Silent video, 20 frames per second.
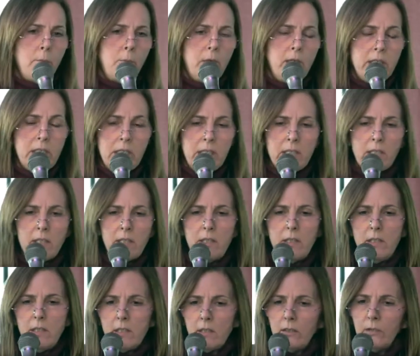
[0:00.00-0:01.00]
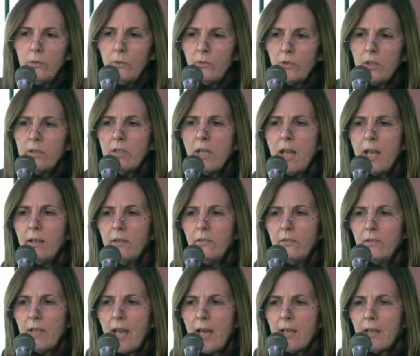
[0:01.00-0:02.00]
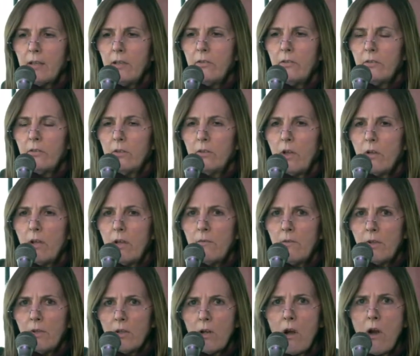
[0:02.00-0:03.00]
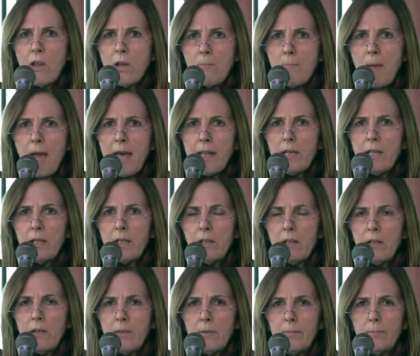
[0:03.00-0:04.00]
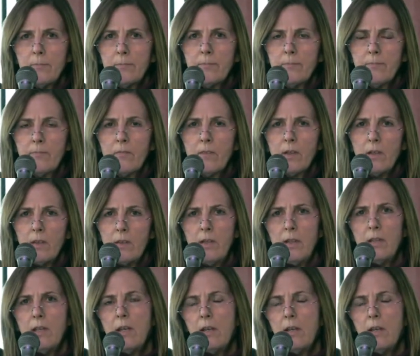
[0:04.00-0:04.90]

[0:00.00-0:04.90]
we did lose our tax status on an automatic thing